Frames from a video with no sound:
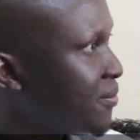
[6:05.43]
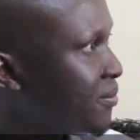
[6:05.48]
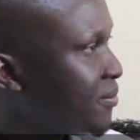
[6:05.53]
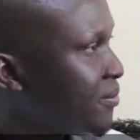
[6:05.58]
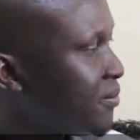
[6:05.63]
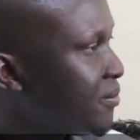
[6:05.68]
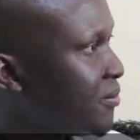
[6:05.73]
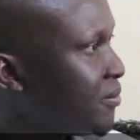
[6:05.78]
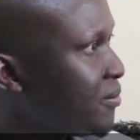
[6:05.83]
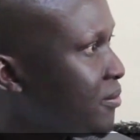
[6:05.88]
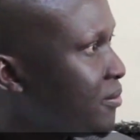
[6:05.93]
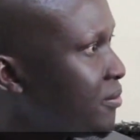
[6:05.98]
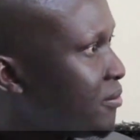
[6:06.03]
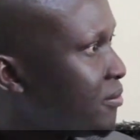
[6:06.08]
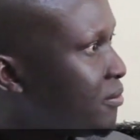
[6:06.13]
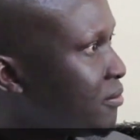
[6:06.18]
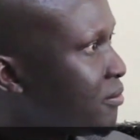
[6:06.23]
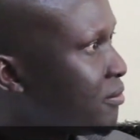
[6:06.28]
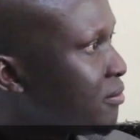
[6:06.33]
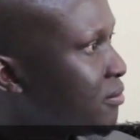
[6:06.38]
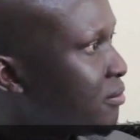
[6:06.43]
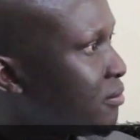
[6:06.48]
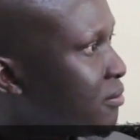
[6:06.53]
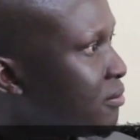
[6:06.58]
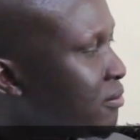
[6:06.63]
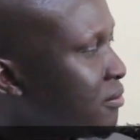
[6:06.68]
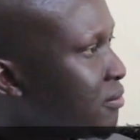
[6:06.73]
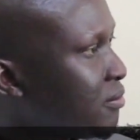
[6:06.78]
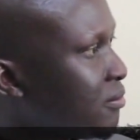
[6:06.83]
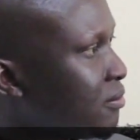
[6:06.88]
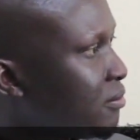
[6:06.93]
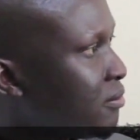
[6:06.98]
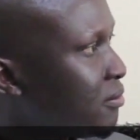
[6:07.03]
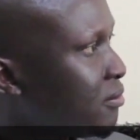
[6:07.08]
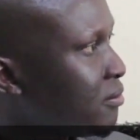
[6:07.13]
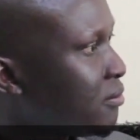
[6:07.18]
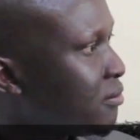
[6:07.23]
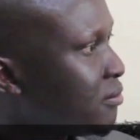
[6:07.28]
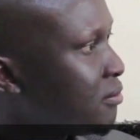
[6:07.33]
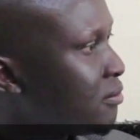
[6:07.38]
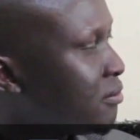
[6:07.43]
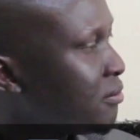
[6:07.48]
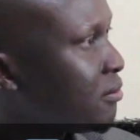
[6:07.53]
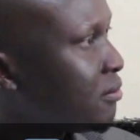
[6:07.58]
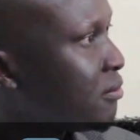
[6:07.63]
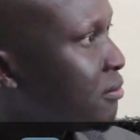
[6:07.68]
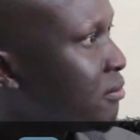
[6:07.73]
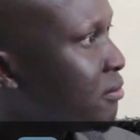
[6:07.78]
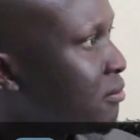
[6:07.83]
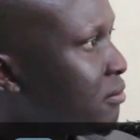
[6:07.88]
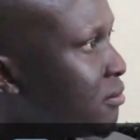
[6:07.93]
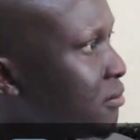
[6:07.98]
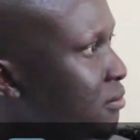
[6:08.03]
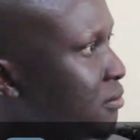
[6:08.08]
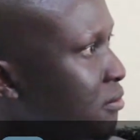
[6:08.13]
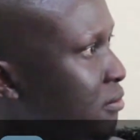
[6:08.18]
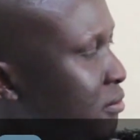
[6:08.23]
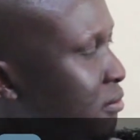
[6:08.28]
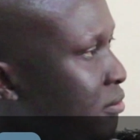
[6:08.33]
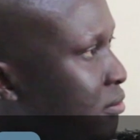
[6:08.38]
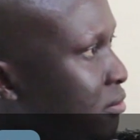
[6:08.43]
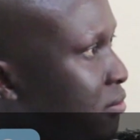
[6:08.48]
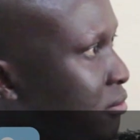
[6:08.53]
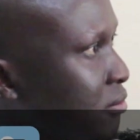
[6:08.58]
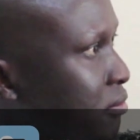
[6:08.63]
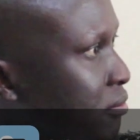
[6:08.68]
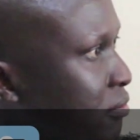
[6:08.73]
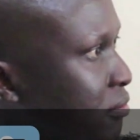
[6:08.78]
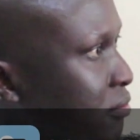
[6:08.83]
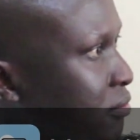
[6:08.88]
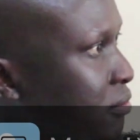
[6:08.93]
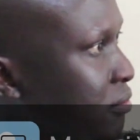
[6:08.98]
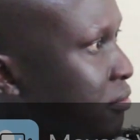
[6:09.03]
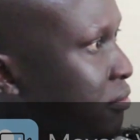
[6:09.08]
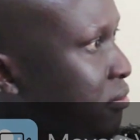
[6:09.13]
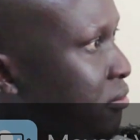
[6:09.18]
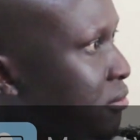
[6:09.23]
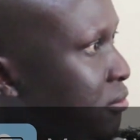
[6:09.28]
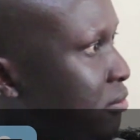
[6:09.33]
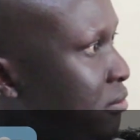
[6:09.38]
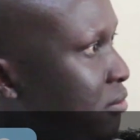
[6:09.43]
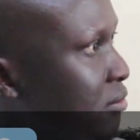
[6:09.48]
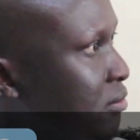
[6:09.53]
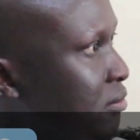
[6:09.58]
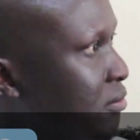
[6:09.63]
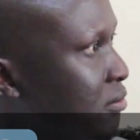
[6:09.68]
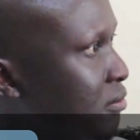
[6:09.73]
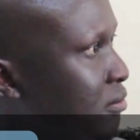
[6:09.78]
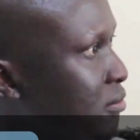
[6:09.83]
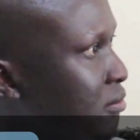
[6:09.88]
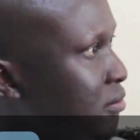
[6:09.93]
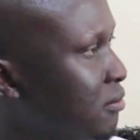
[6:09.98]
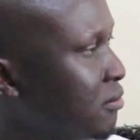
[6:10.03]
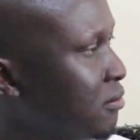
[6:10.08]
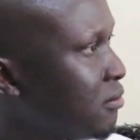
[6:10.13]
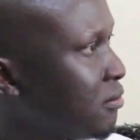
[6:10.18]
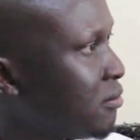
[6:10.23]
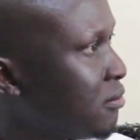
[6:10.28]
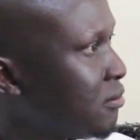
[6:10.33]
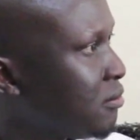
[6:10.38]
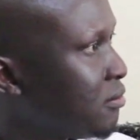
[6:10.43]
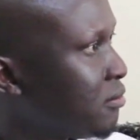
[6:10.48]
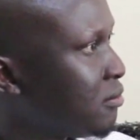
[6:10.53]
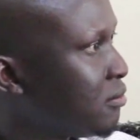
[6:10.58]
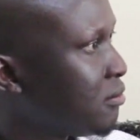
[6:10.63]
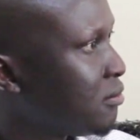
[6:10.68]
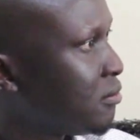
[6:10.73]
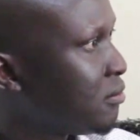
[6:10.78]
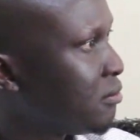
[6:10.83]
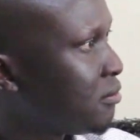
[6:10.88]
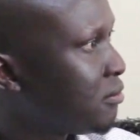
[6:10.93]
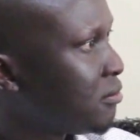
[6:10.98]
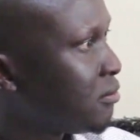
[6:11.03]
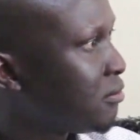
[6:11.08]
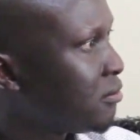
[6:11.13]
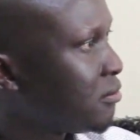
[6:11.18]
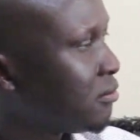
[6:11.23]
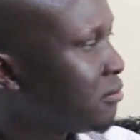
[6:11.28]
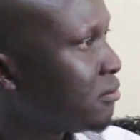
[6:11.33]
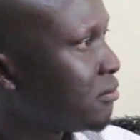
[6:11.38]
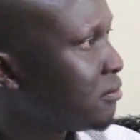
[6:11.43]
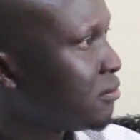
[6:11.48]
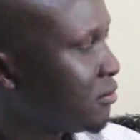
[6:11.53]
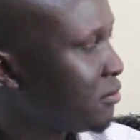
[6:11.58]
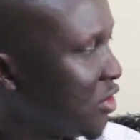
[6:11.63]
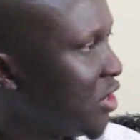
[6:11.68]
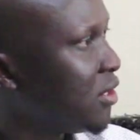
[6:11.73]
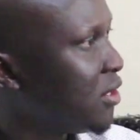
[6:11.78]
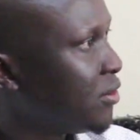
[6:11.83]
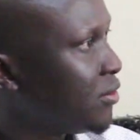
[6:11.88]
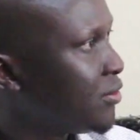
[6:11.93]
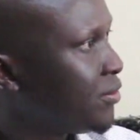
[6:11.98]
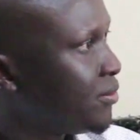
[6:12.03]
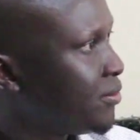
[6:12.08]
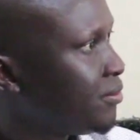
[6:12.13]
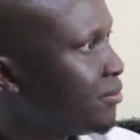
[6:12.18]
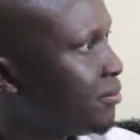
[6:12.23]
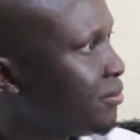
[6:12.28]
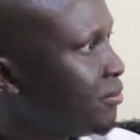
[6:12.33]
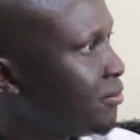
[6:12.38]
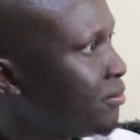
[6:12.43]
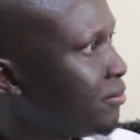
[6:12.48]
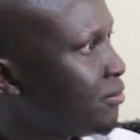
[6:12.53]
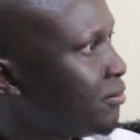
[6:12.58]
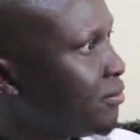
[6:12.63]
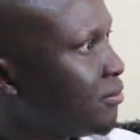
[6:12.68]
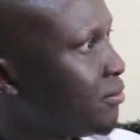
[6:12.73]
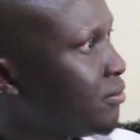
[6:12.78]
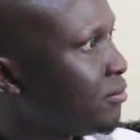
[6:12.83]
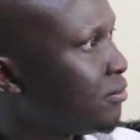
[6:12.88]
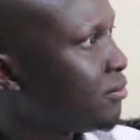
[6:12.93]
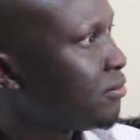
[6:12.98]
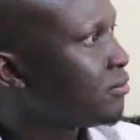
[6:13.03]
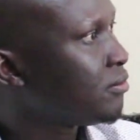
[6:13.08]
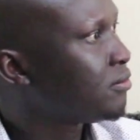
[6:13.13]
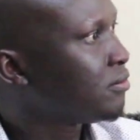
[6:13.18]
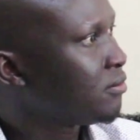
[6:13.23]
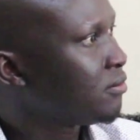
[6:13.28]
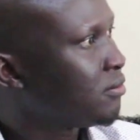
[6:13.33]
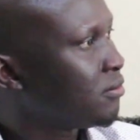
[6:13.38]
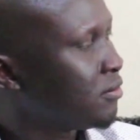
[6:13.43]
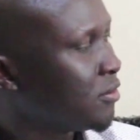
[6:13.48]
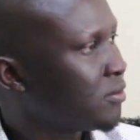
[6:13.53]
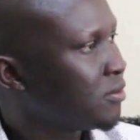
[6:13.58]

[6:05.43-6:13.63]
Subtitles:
And speaking of speaking up, after having done that, you went into problems with the management, with the government at